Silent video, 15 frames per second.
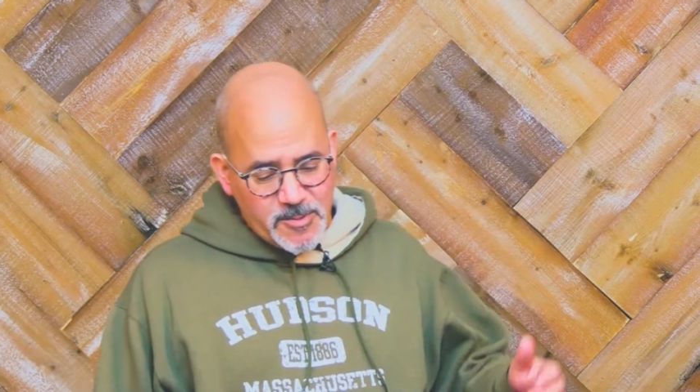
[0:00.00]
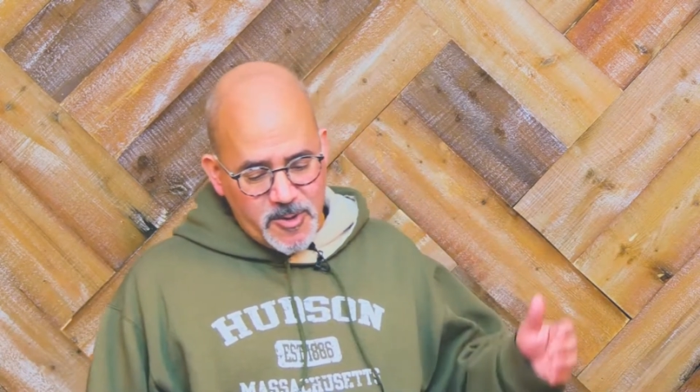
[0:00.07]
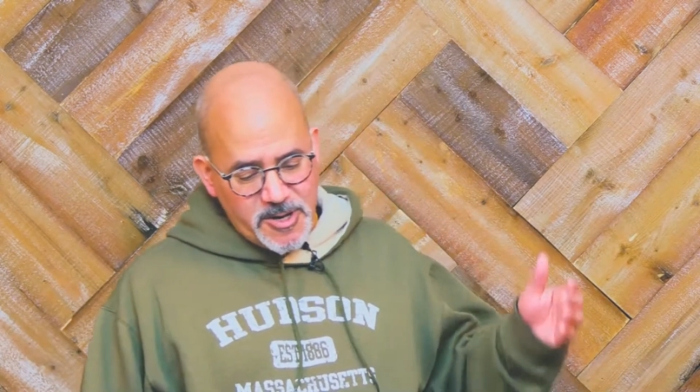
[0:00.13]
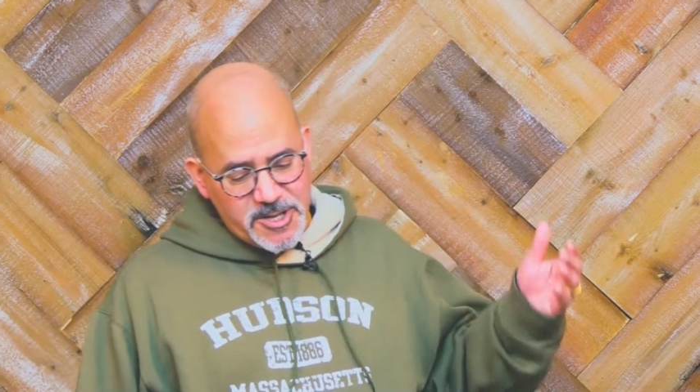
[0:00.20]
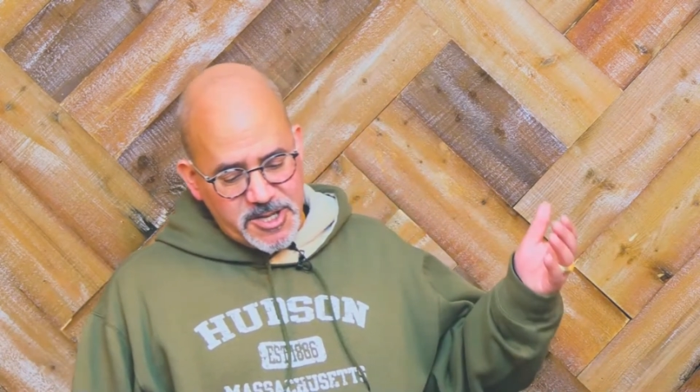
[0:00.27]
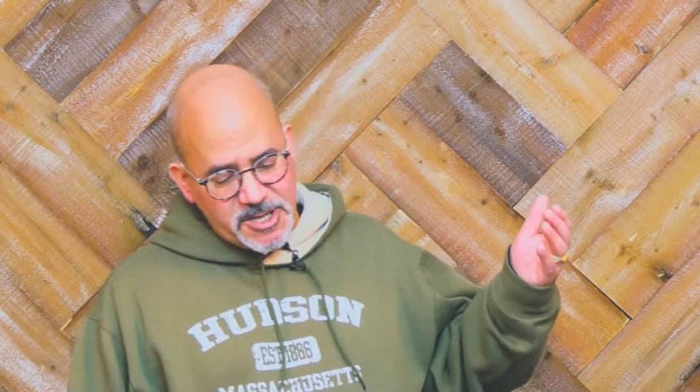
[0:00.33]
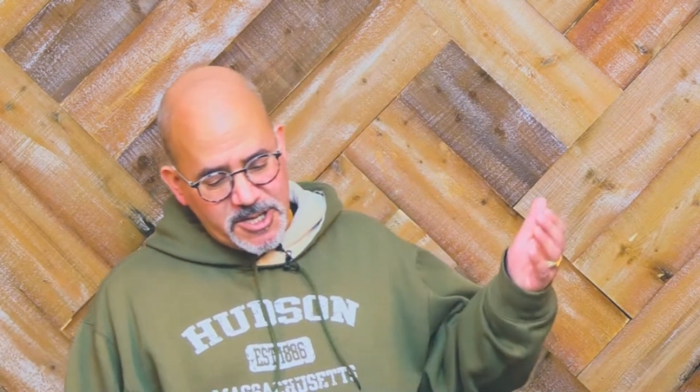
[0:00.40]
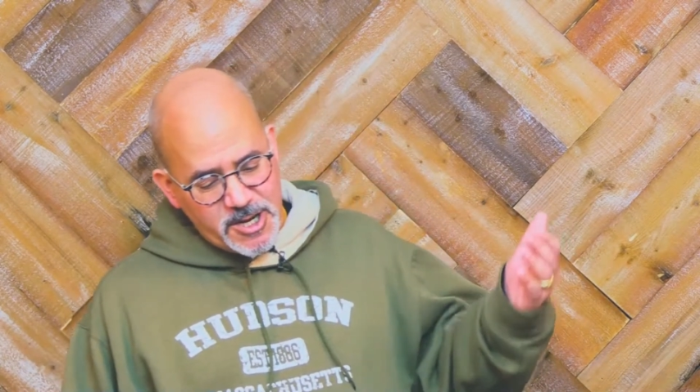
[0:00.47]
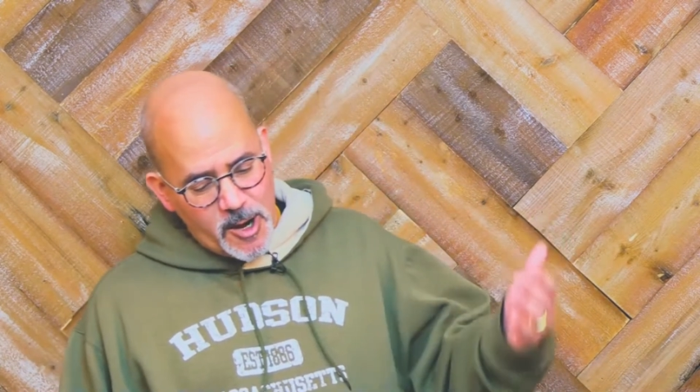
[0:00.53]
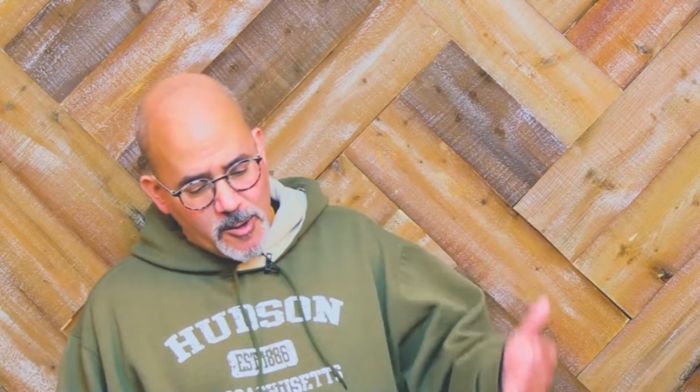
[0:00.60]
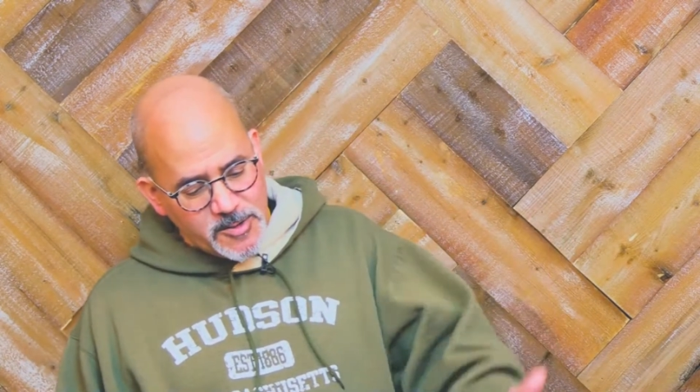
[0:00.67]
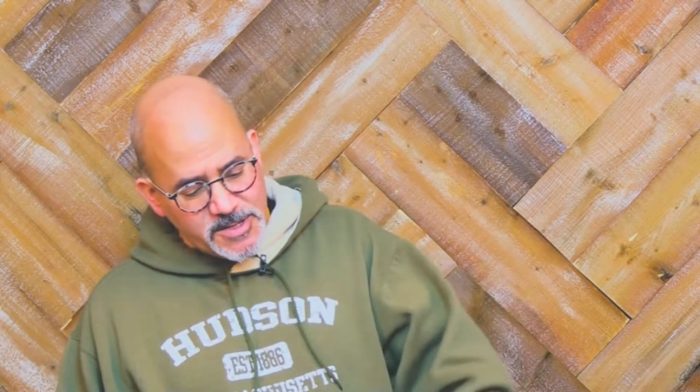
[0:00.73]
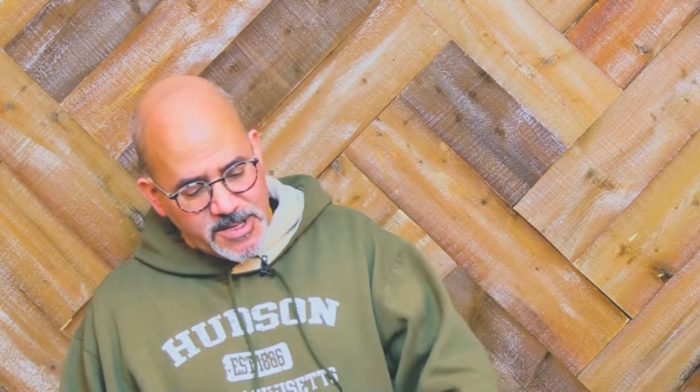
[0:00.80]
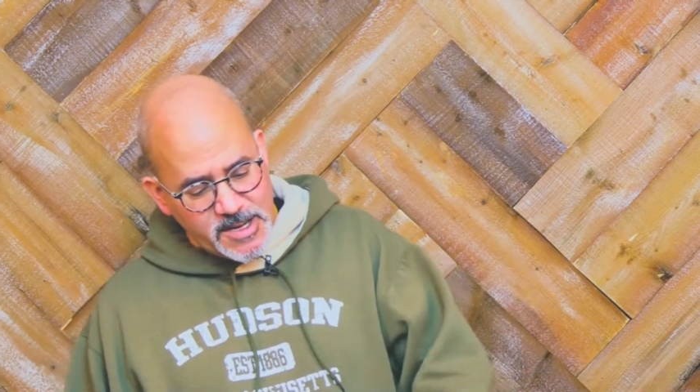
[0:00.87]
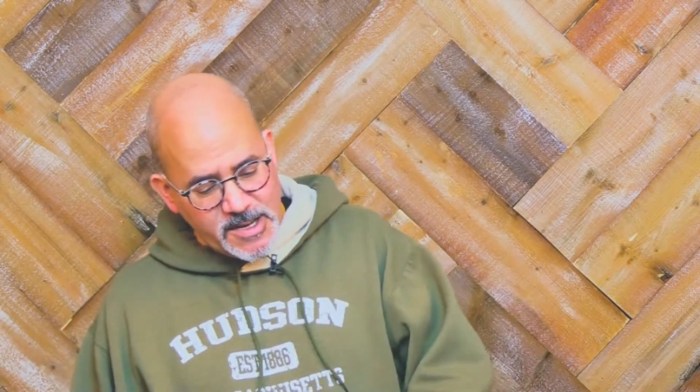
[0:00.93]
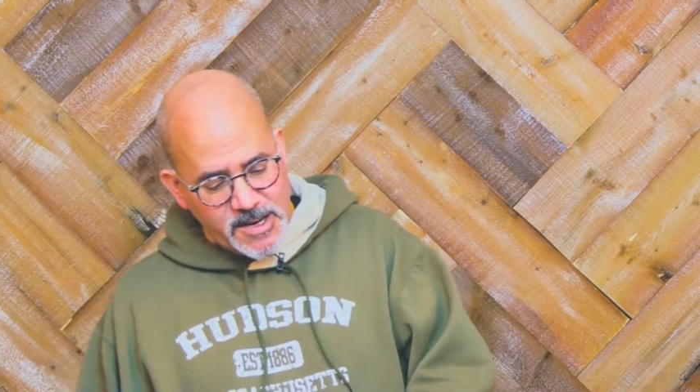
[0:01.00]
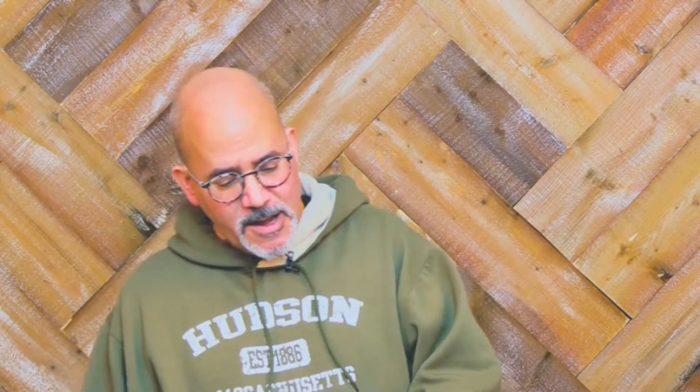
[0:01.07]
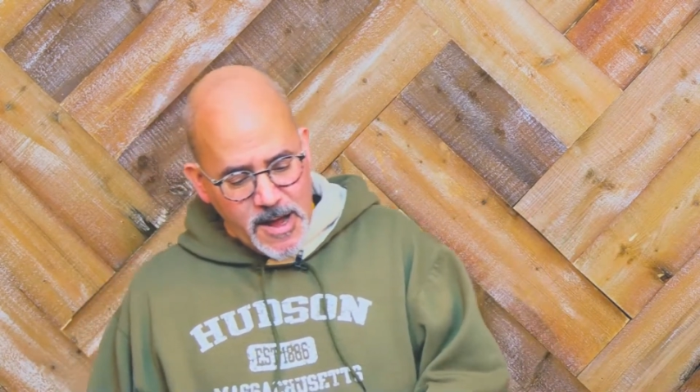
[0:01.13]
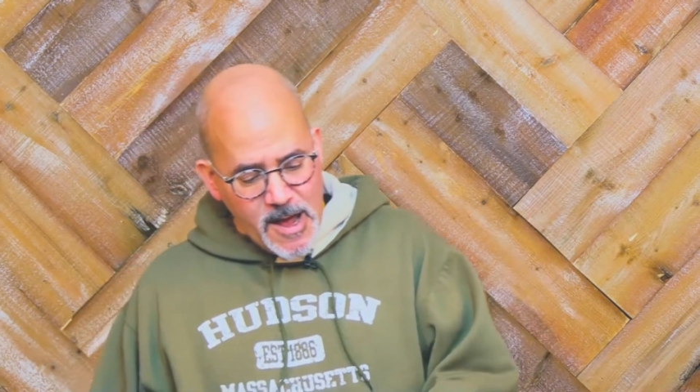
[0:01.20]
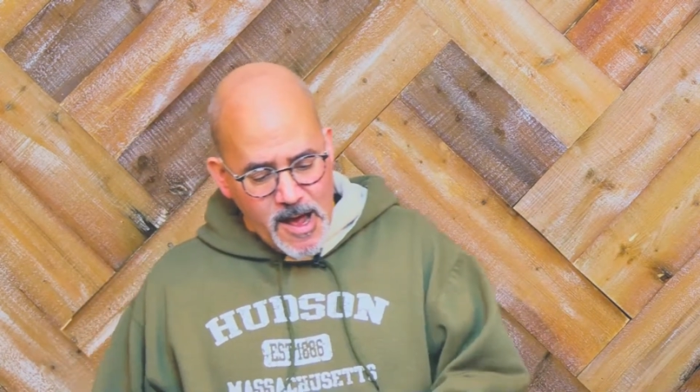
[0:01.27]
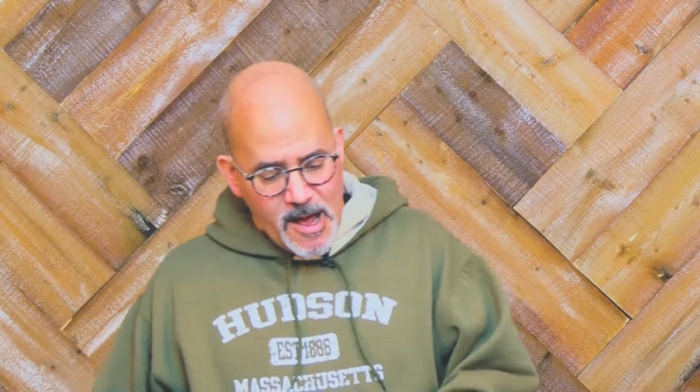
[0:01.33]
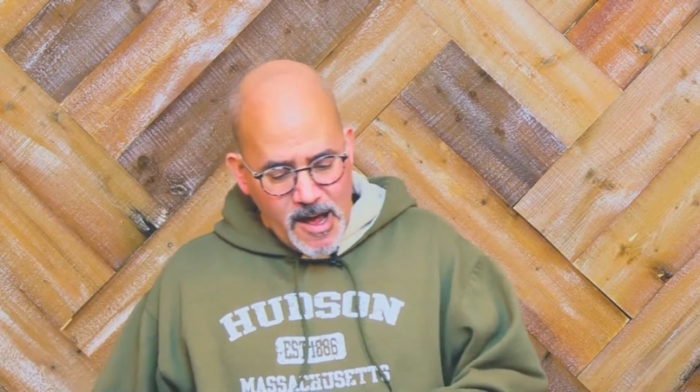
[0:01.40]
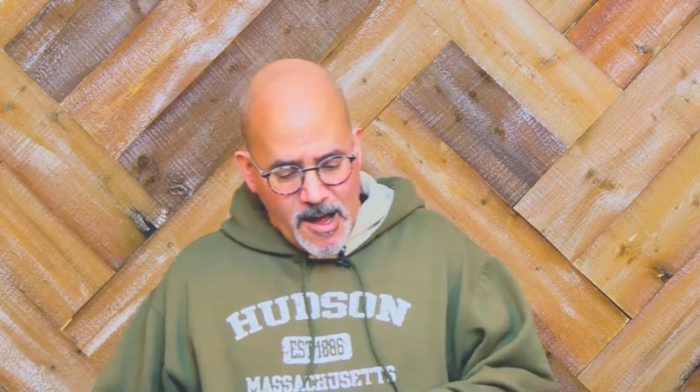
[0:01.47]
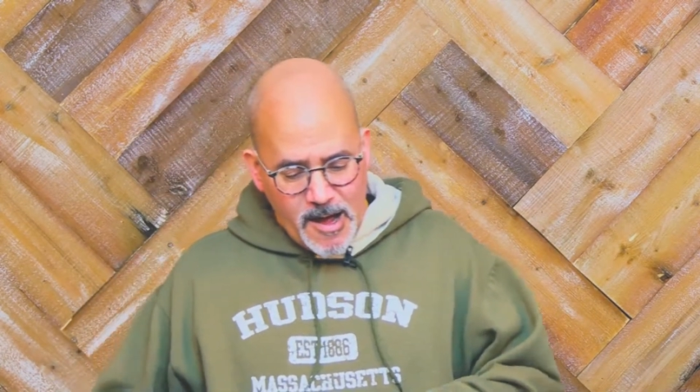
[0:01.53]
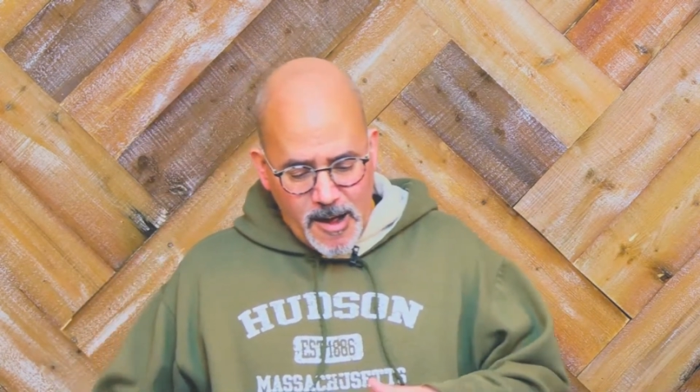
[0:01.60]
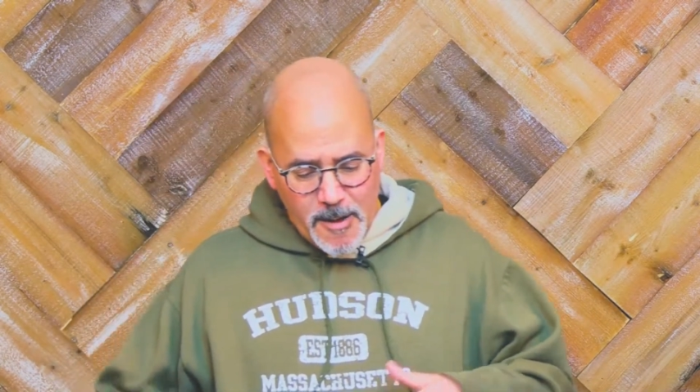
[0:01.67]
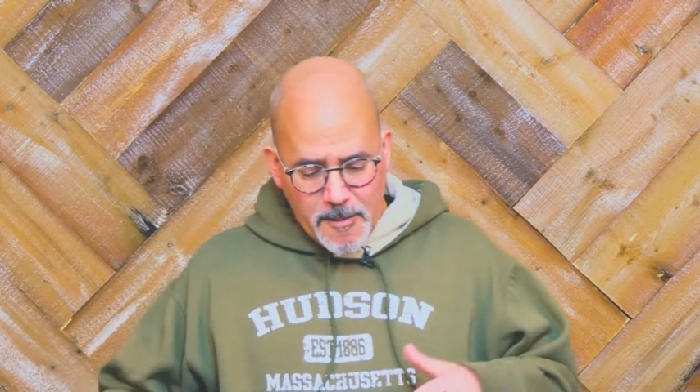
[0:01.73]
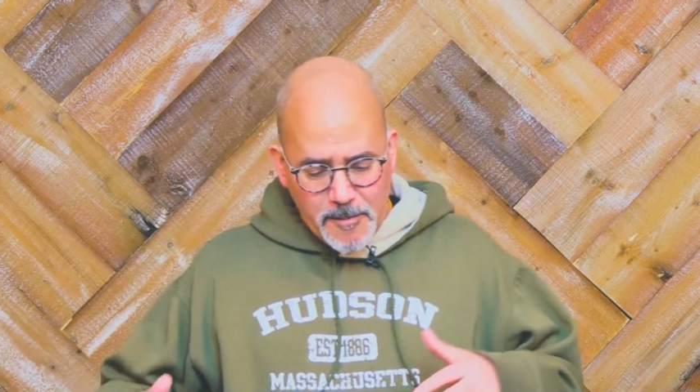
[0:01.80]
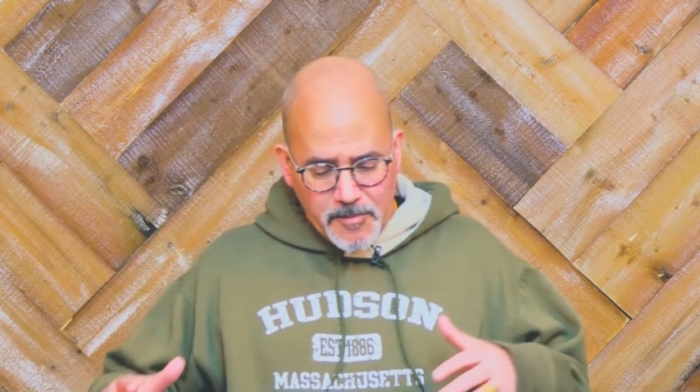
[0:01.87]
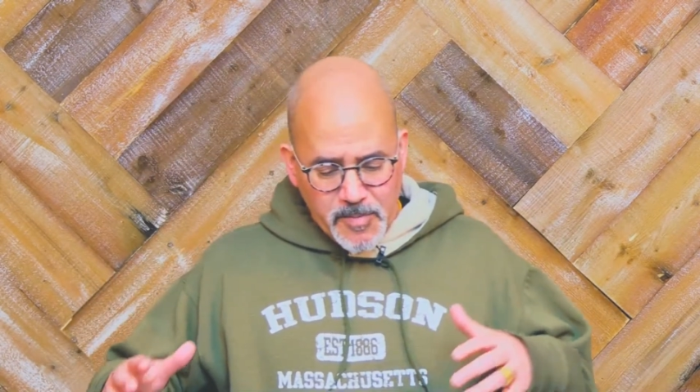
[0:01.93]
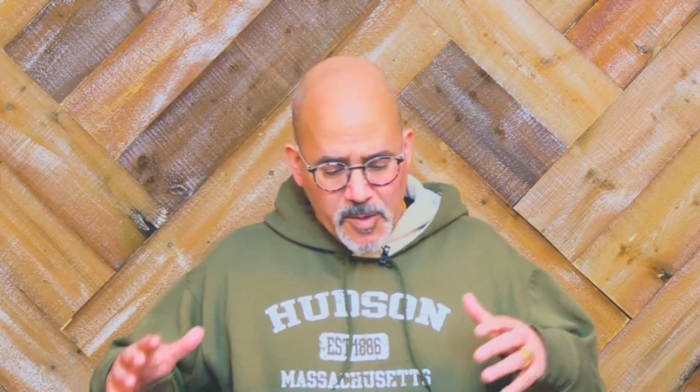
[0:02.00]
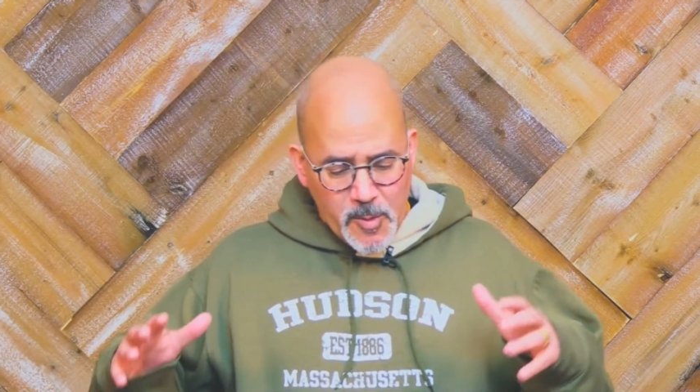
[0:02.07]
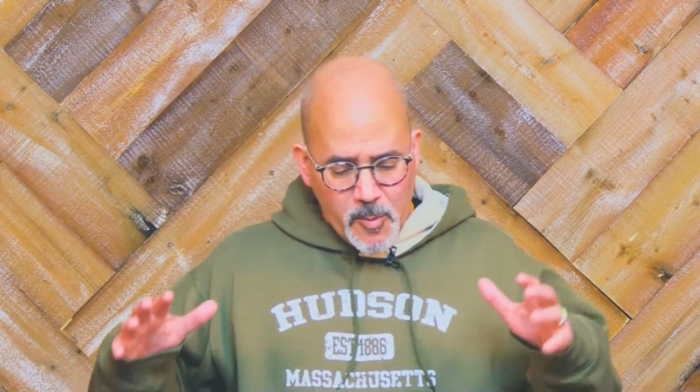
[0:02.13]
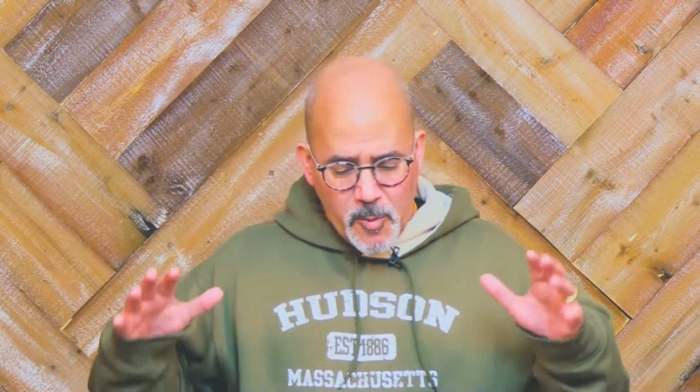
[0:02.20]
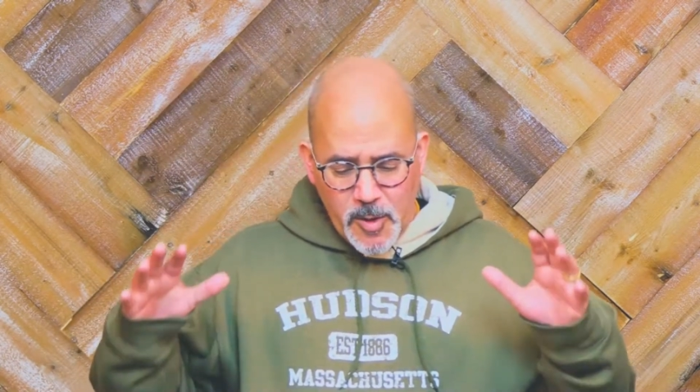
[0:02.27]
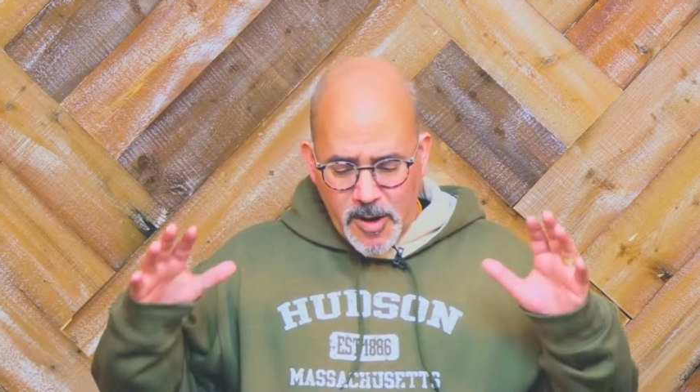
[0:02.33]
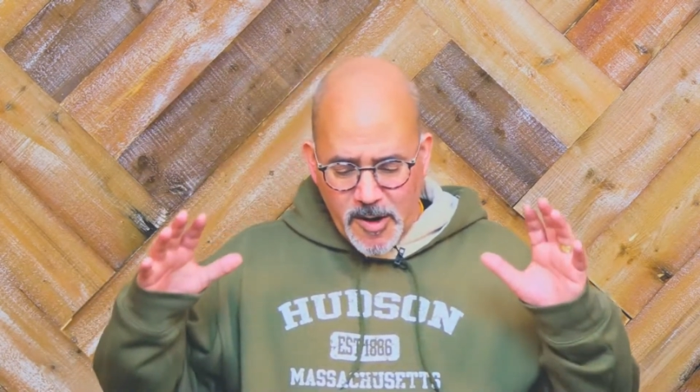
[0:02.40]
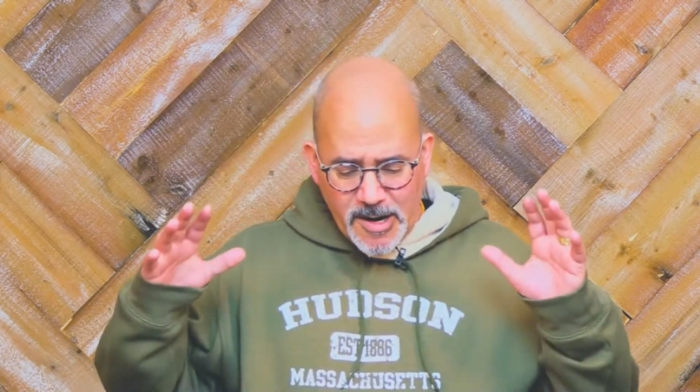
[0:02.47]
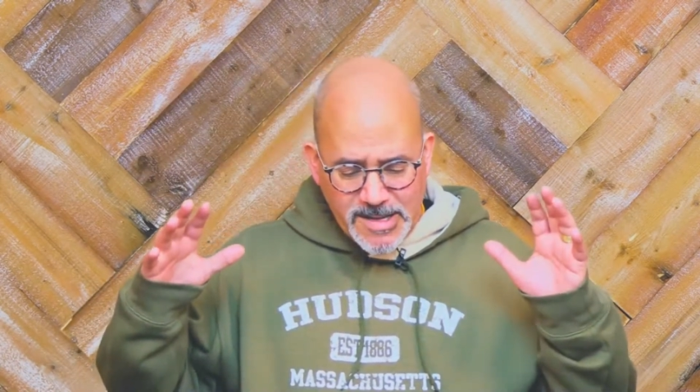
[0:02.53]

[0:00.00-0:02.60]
we're chosen, we are